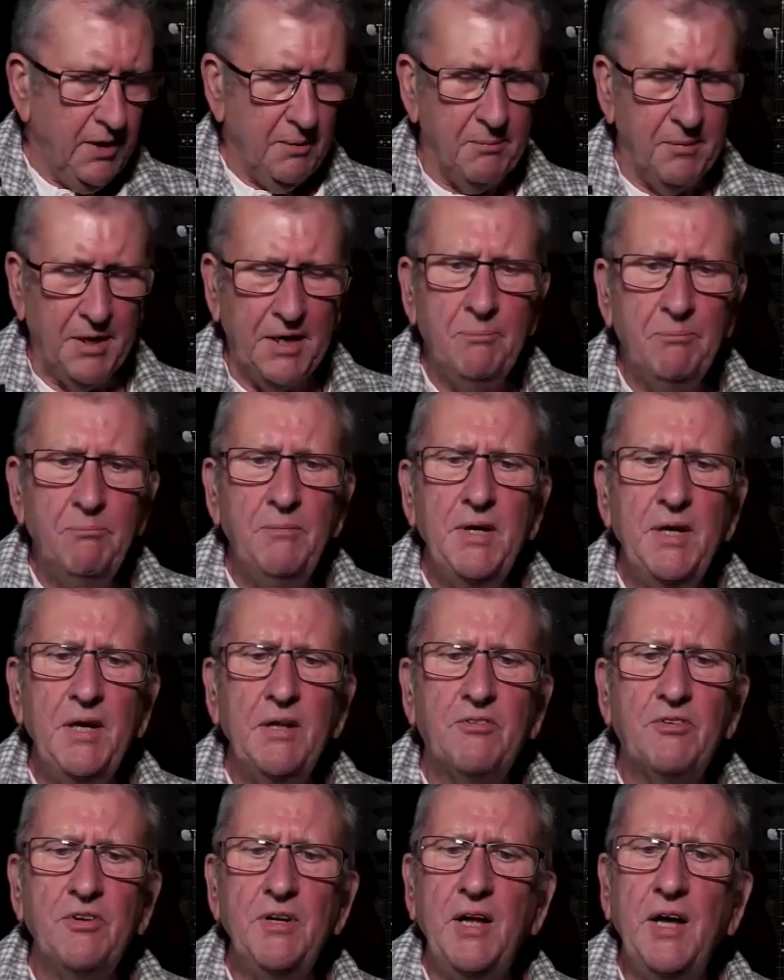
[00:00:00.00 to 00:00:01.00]
Meet me
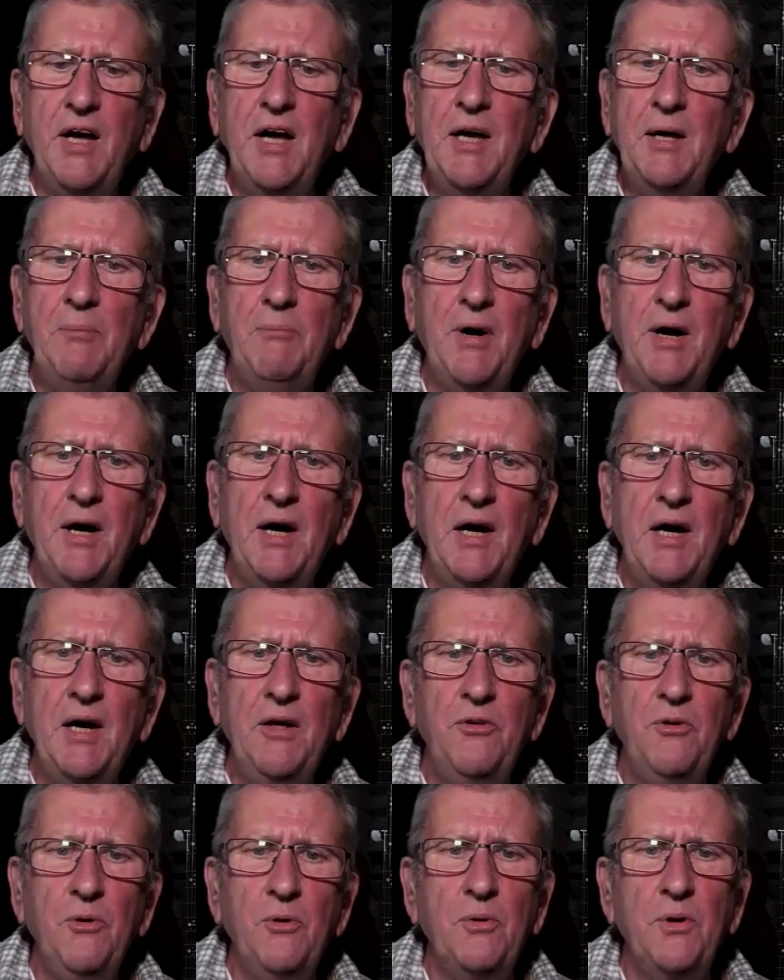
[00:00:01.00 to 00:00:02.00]
tonight by
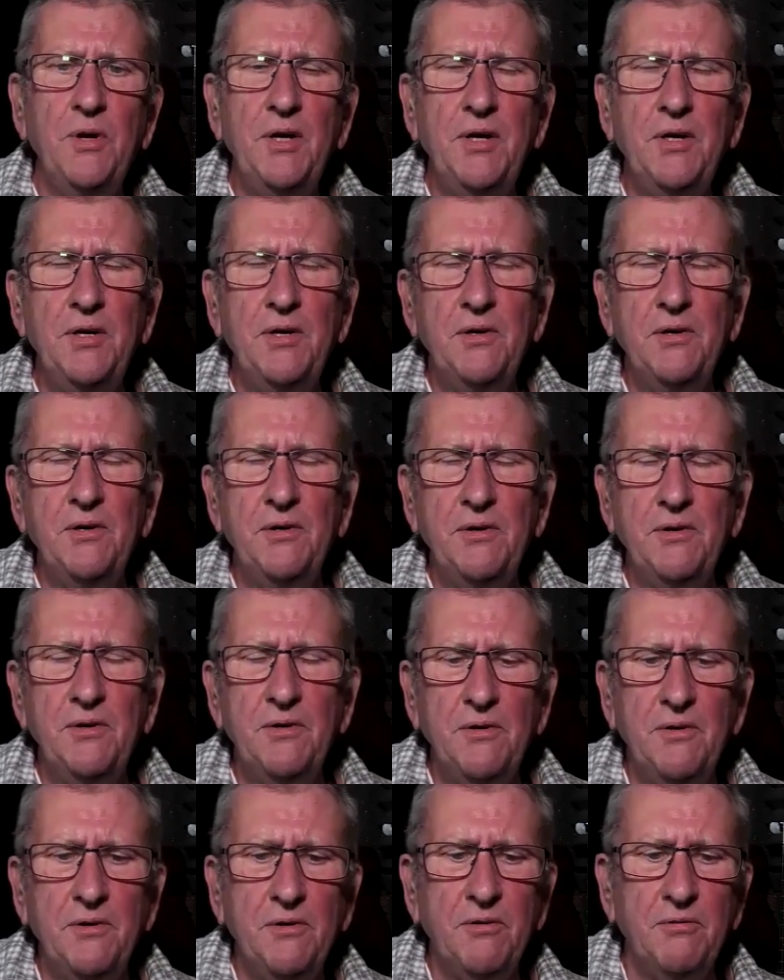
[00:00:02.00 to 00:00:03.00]
the
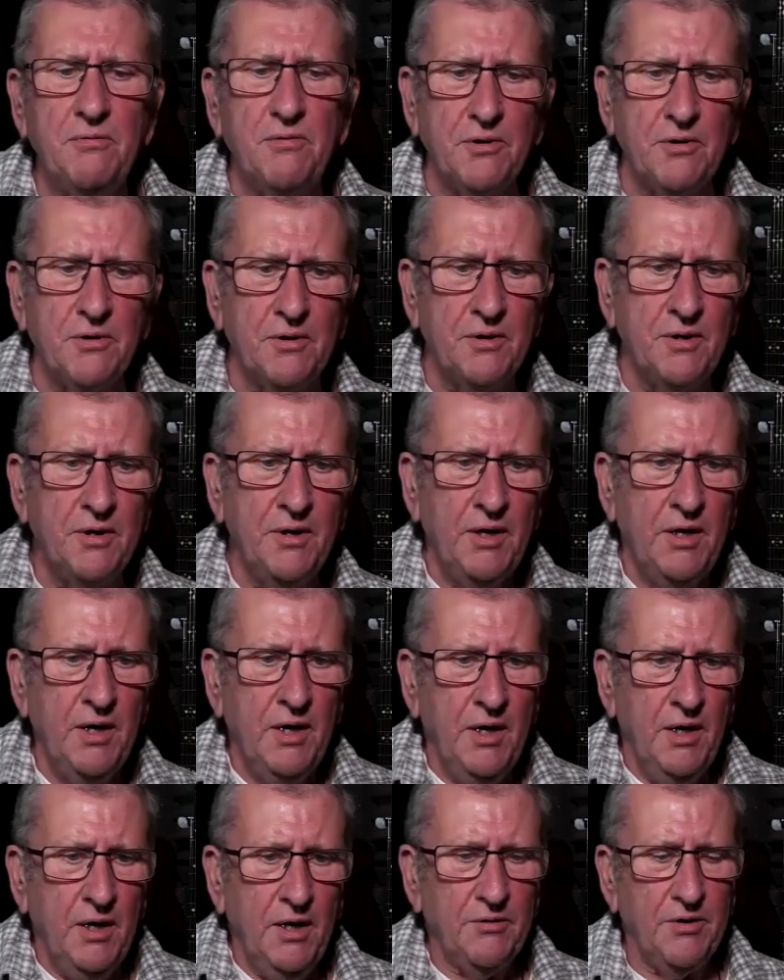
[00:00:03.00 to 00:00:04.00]
river,
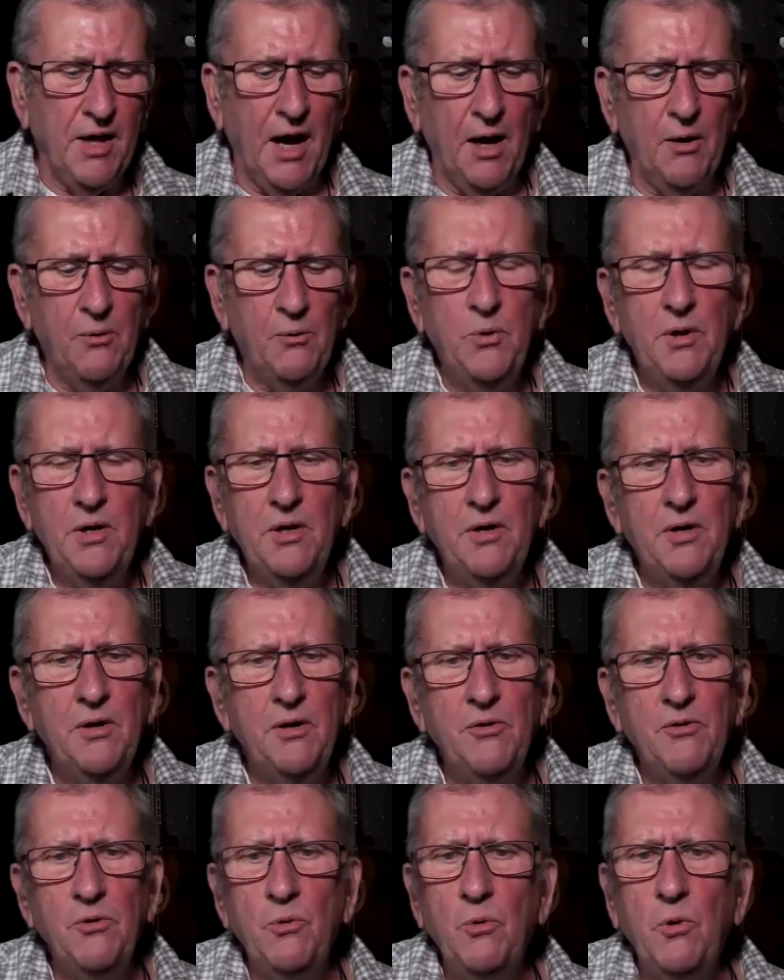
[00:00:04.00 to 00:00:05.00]
down where
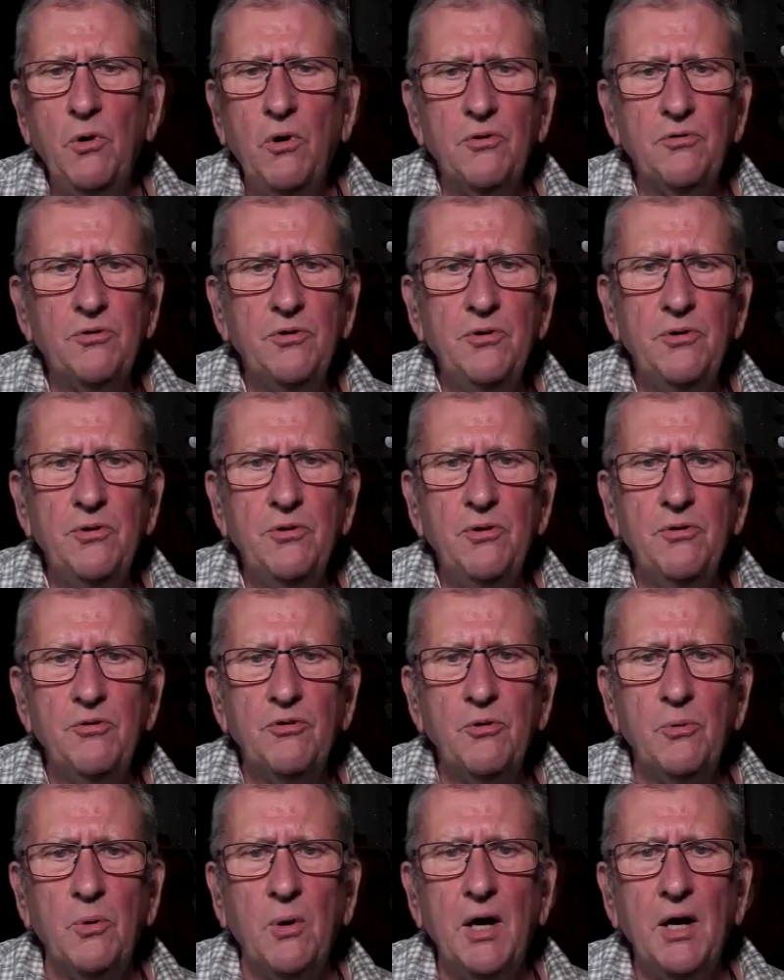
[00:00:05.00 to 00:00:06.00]
the waters
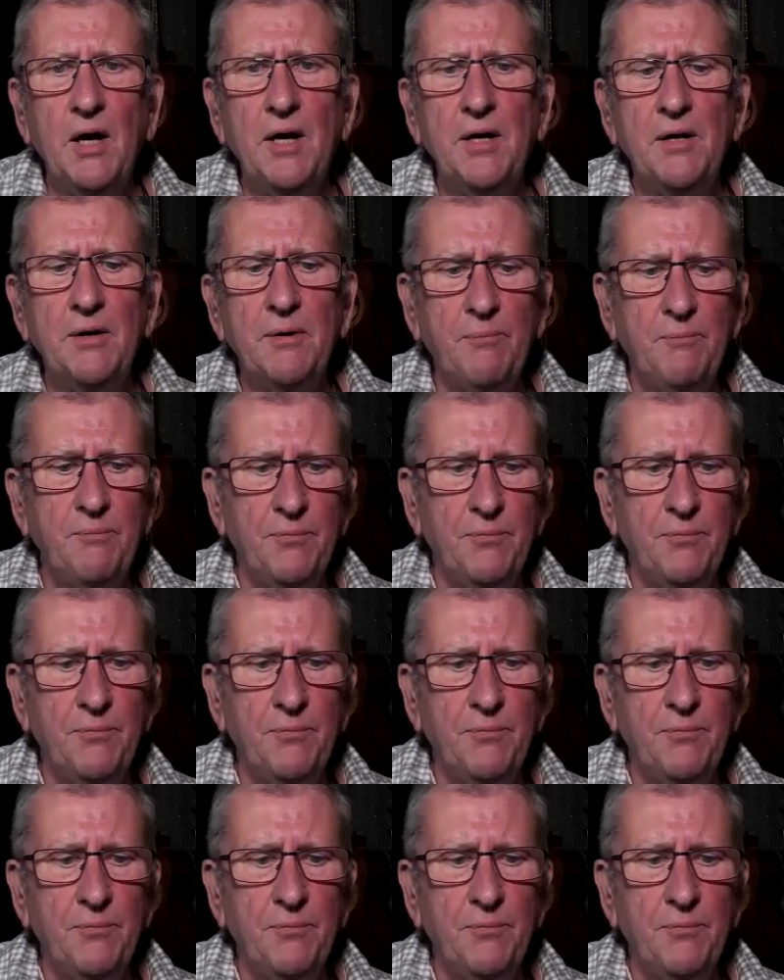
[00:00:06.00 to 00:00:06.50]
are wide,